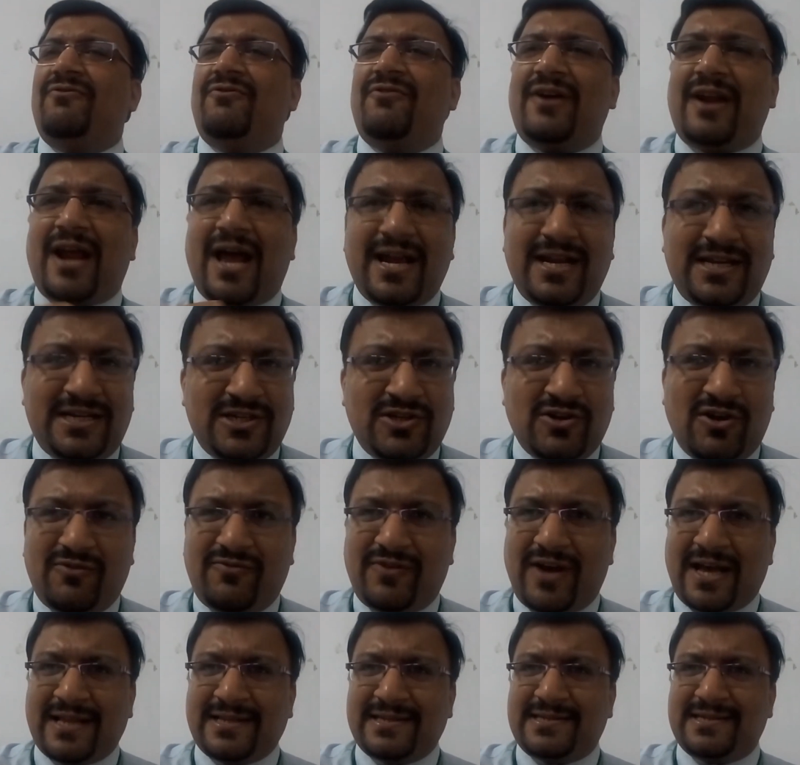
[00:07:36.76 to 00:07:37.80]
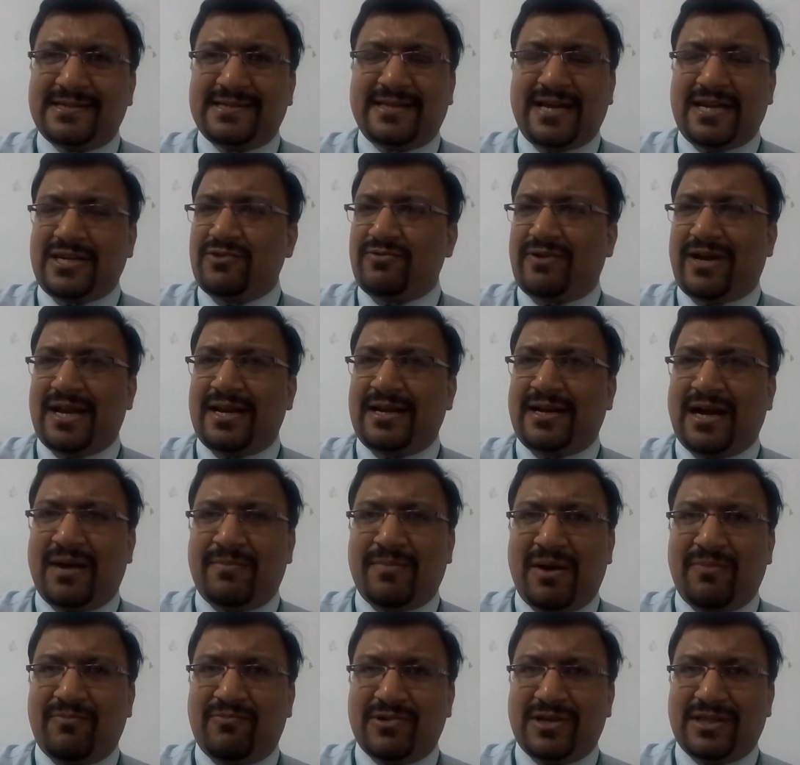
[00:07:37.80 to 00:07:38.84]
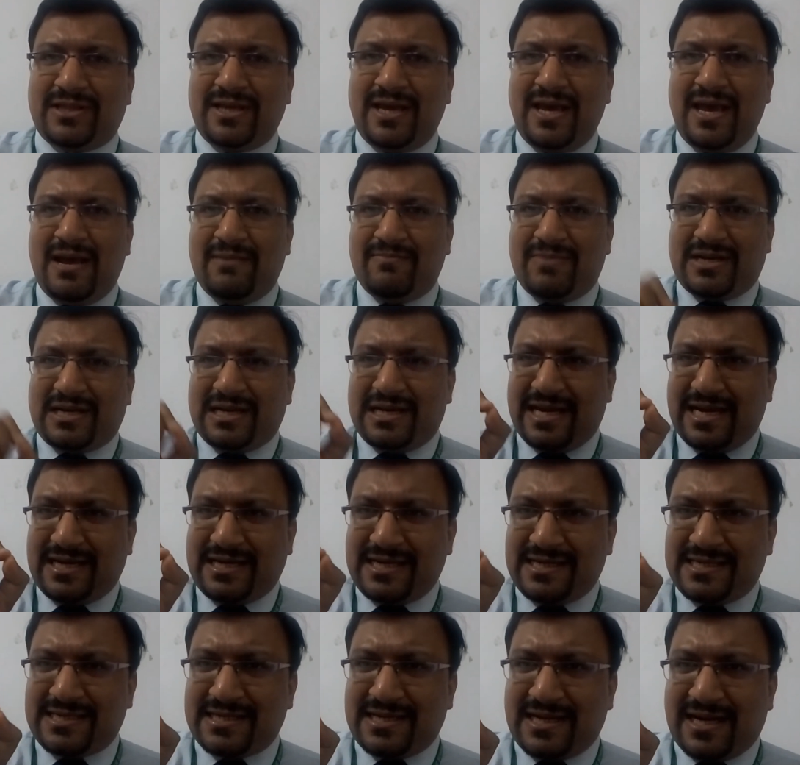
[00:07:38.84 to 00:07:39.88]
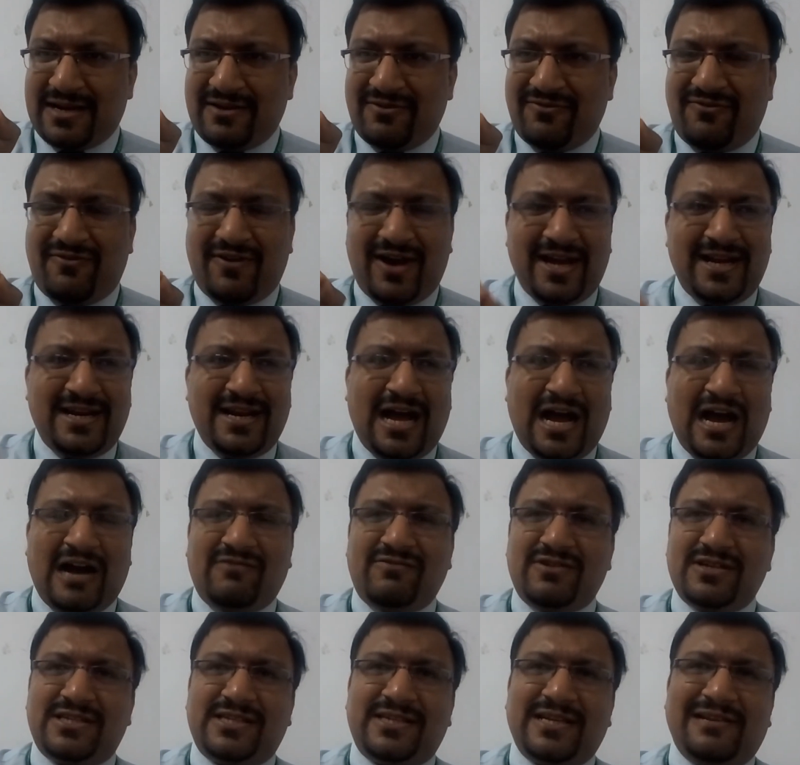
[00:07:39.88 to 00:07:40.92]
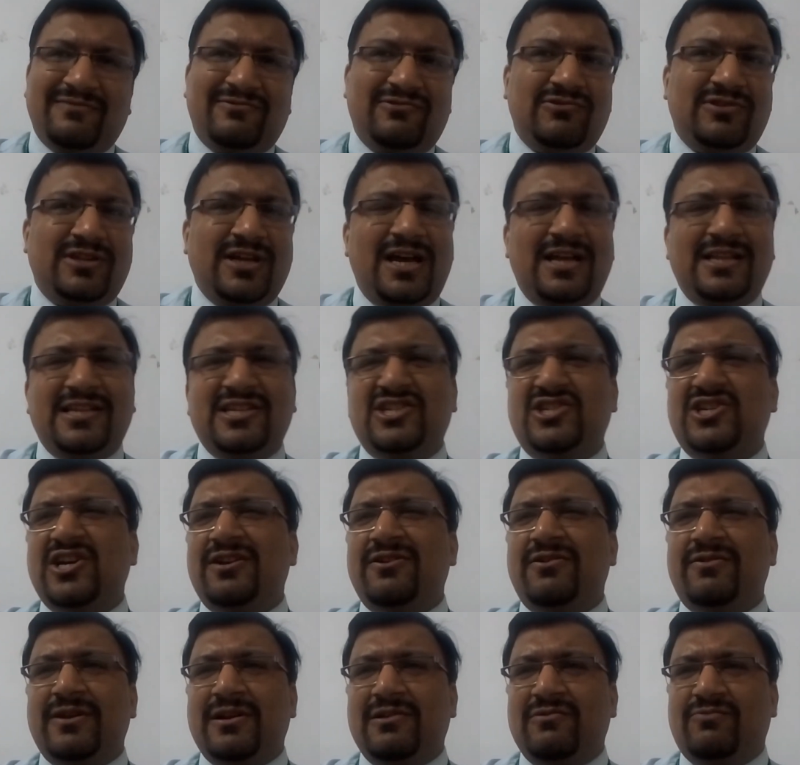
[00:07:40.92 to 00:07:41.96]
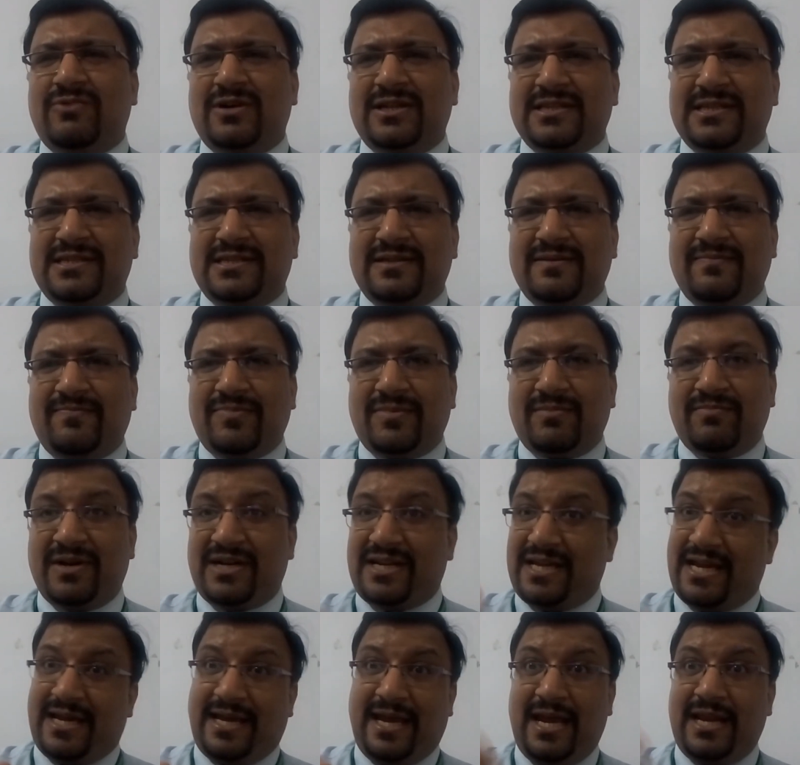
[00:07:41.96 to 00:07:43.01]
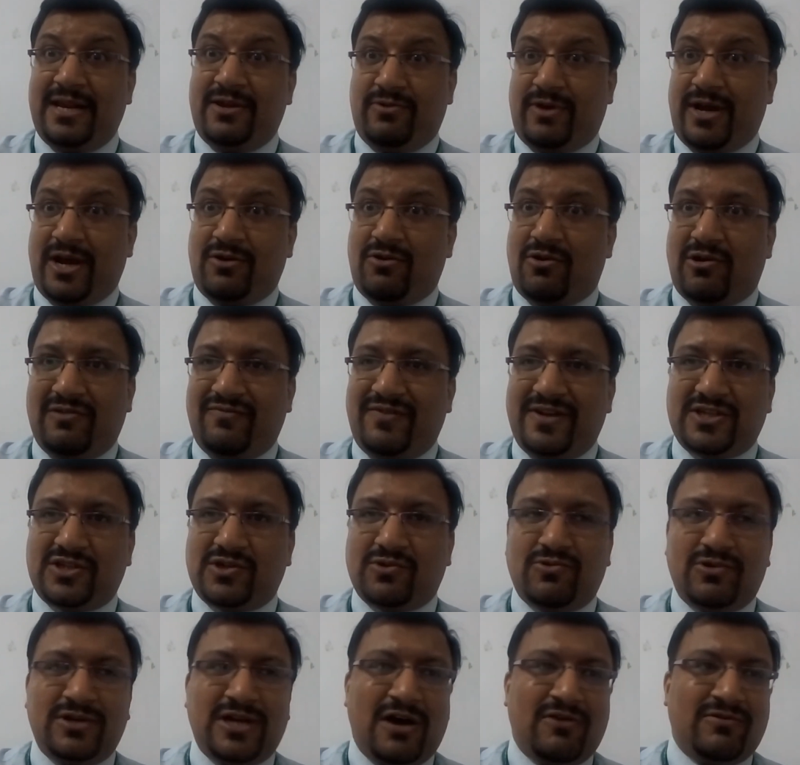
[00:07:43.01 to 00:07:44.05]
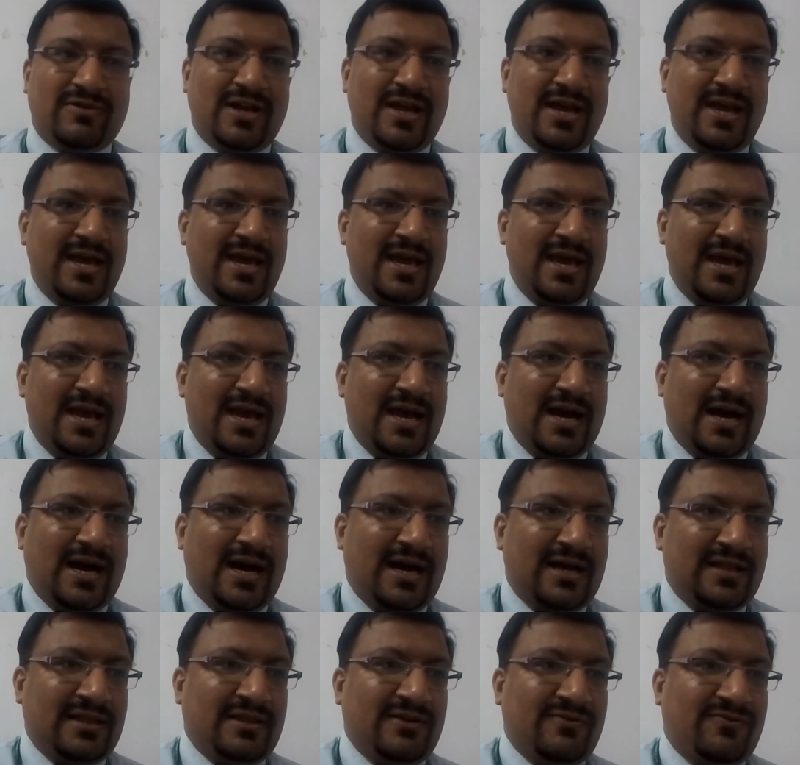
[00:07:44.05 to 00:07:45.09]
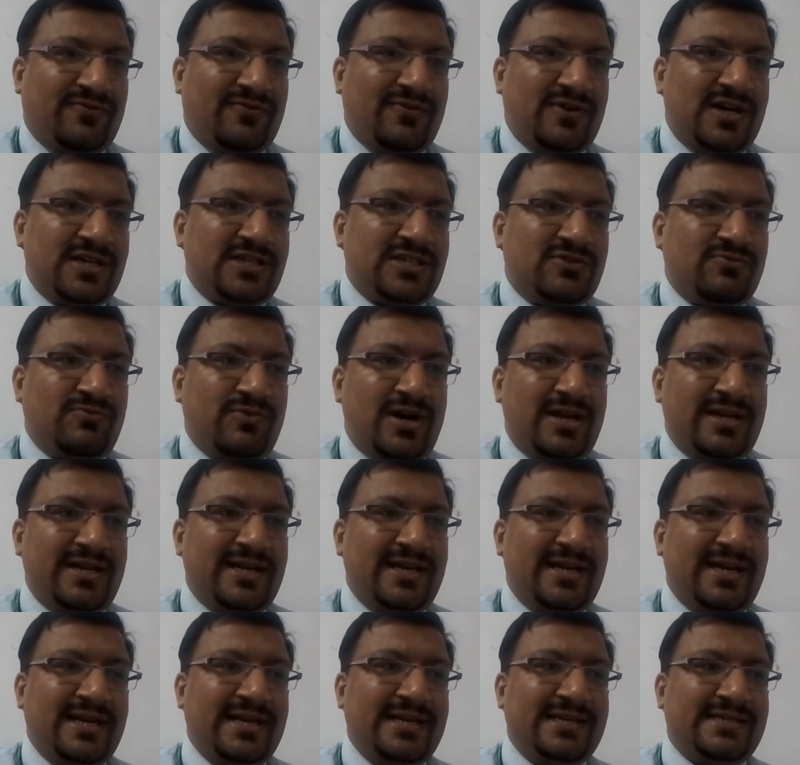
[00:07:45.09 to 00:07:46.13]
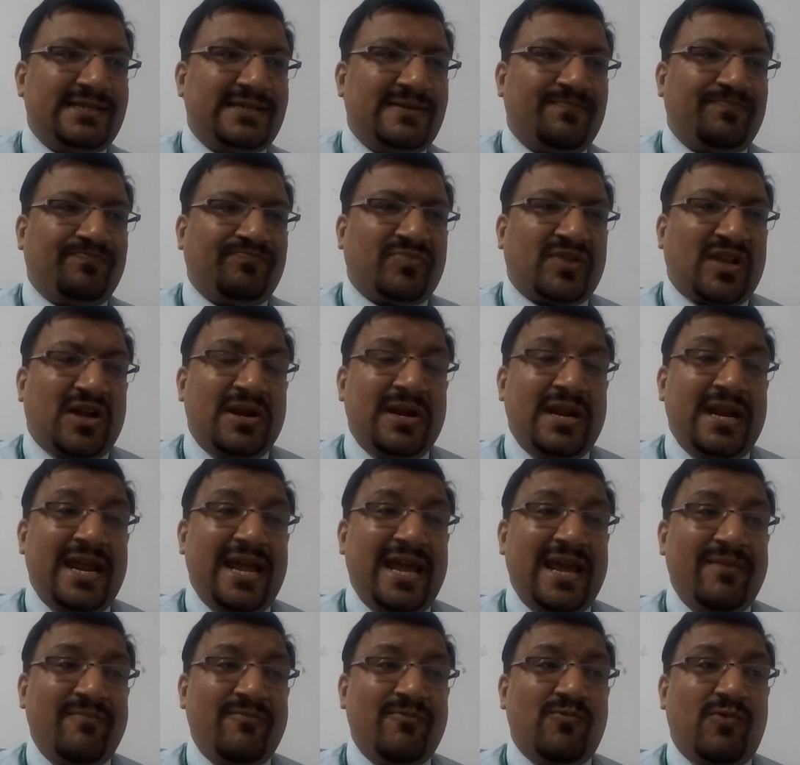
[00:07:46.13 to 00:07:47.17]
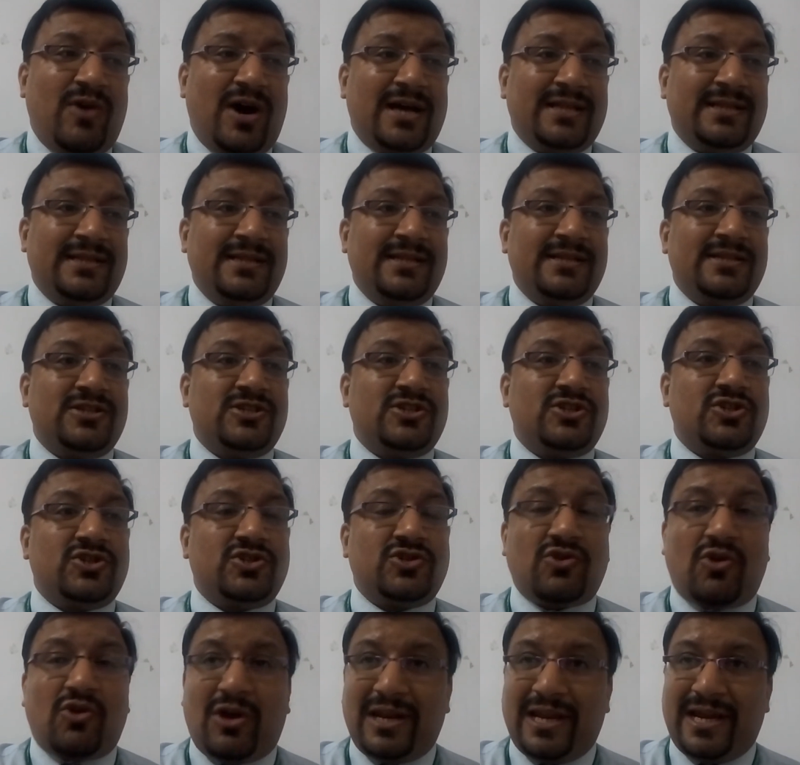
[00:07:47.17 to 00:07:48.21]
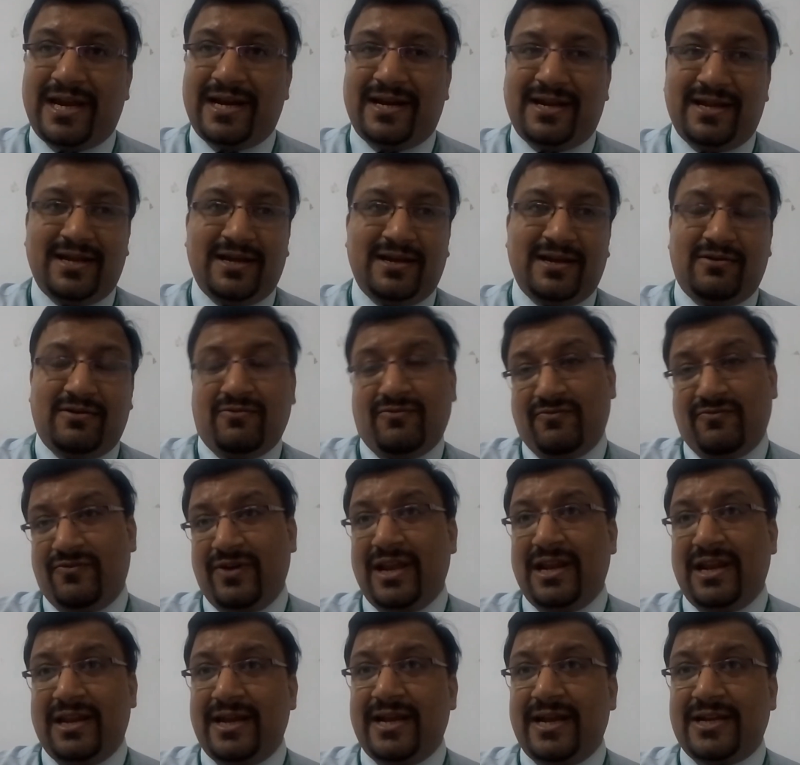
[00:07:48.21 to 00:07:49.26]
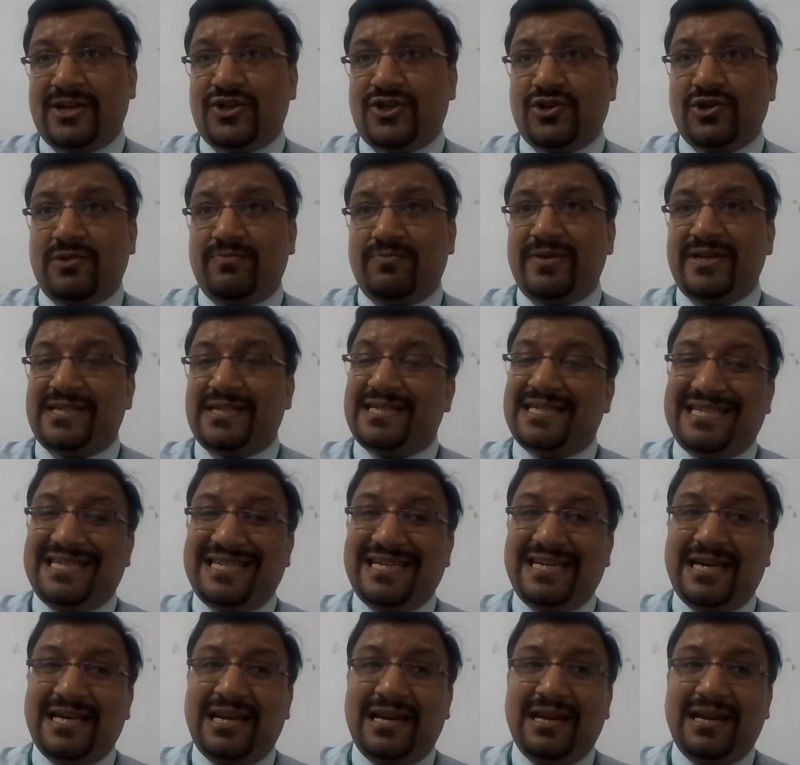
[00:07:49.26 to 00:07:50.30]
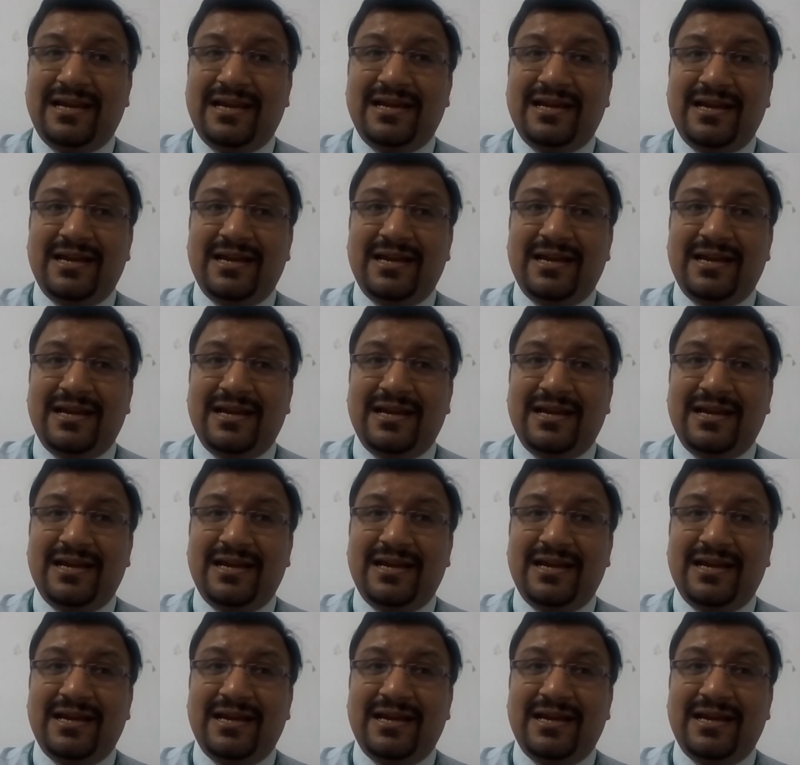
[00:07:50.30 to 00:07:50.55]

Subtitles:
variety of answers that you can come up with. But let us confine ourselves to the general ones. But again, you can always go down. The first one is, name one solid. Well, it should be steel,